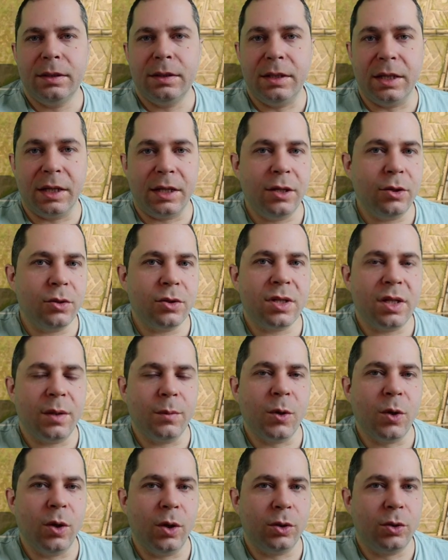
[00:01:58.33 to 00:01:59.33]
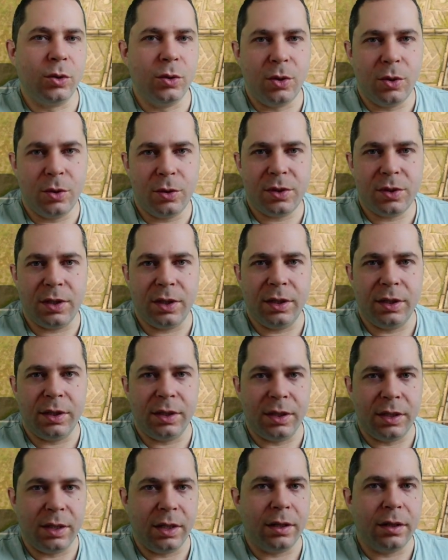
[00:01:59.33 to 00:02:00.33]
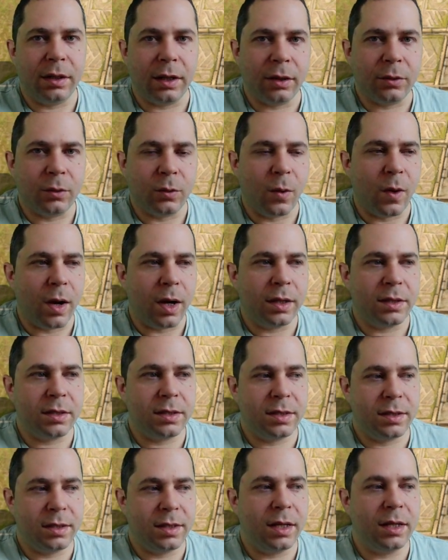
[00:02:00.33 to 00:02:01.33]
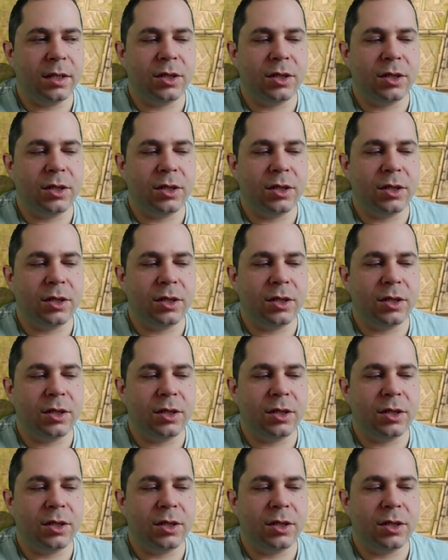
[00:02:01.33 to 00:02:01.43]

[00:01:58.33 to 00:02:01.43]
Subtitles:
heroes I'm going to use in the GR-1 stage